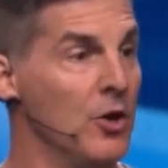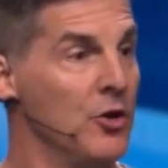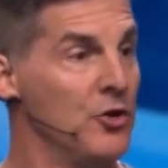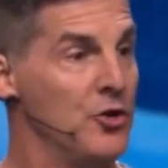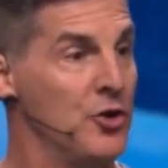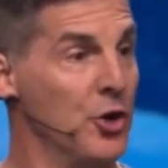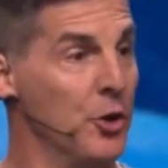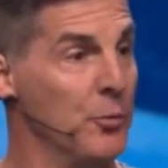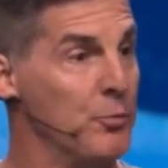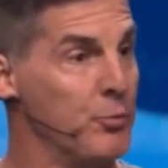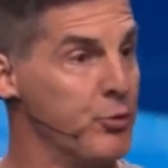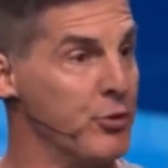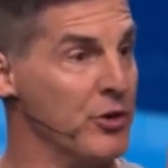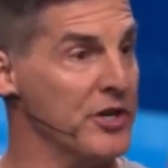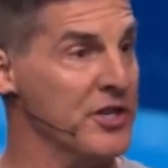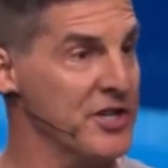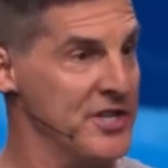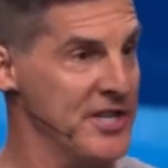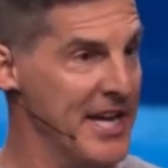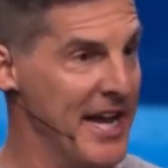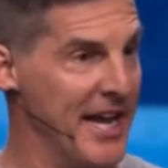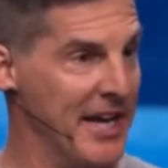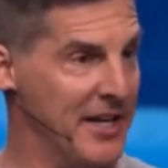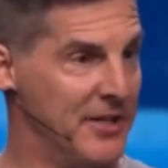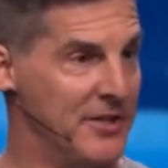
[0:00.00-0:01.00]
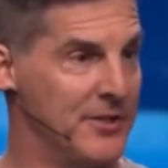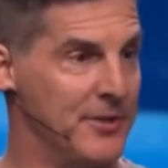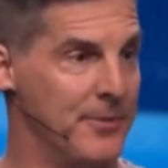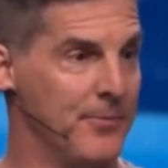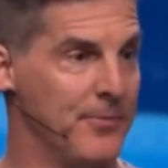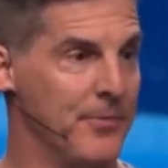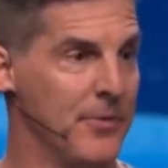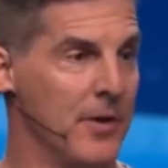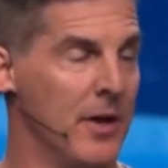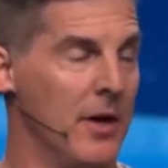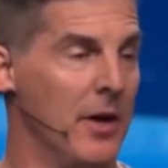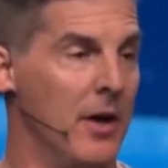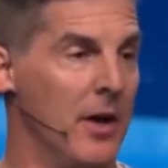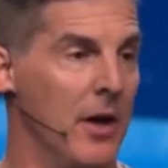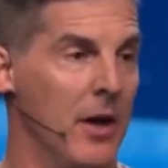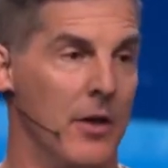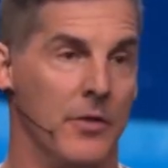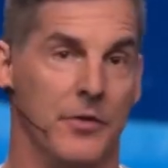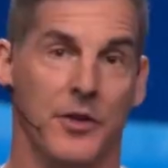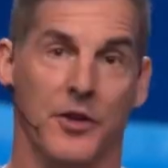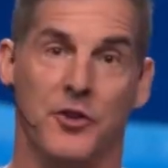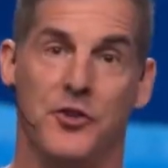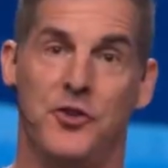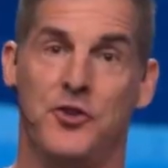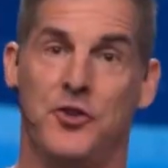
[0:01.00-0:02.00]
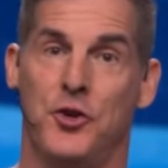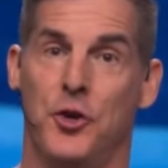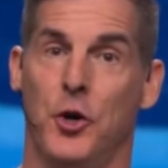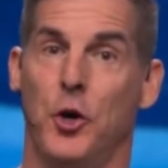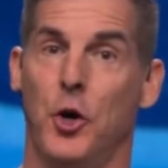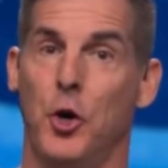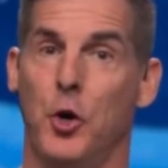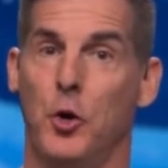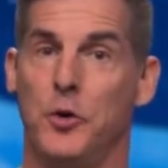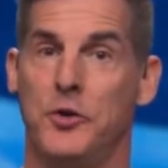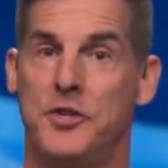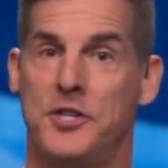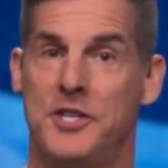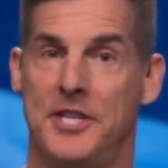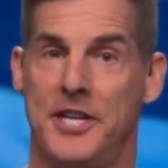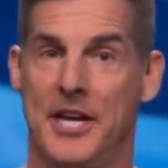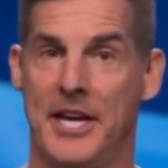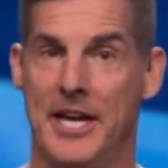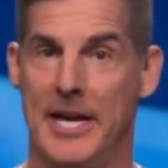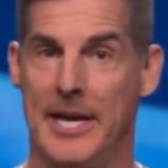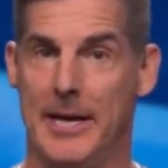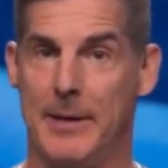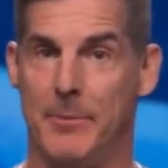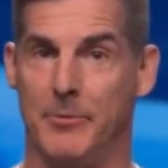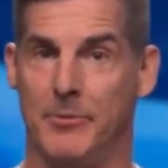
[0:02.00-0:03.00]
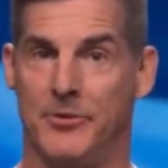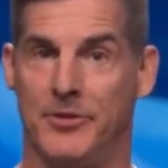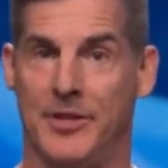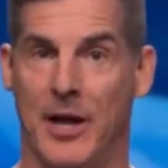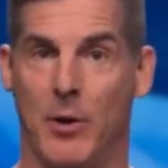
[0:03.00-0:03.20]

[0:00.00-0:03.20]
to predict the two teams